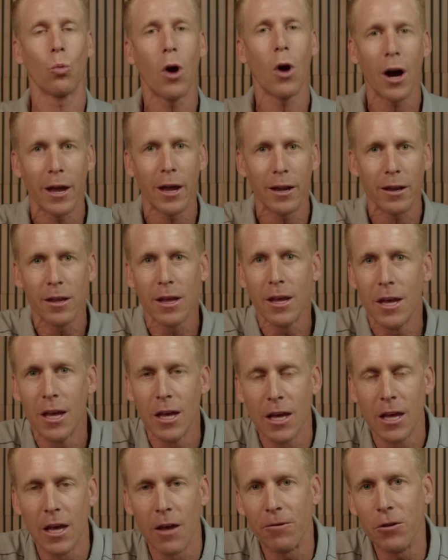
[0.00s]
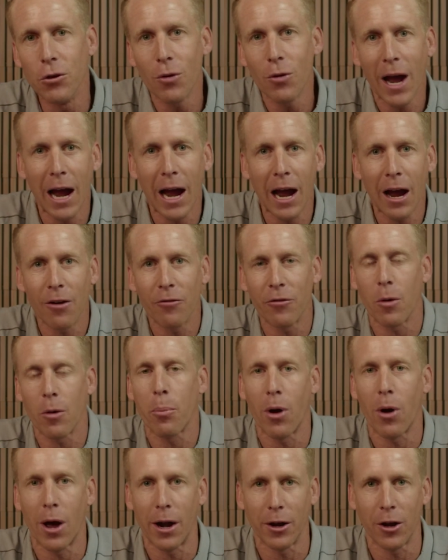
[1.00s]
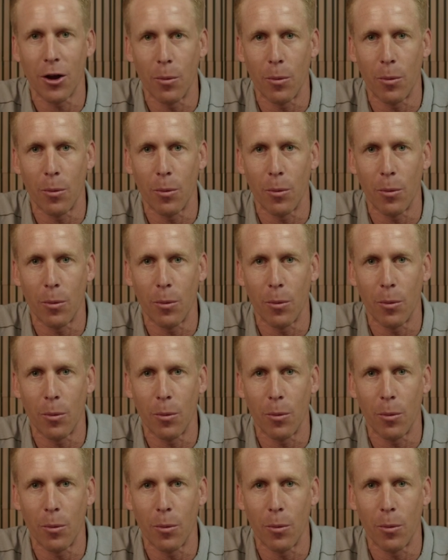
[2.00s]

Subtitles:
One, if you have a product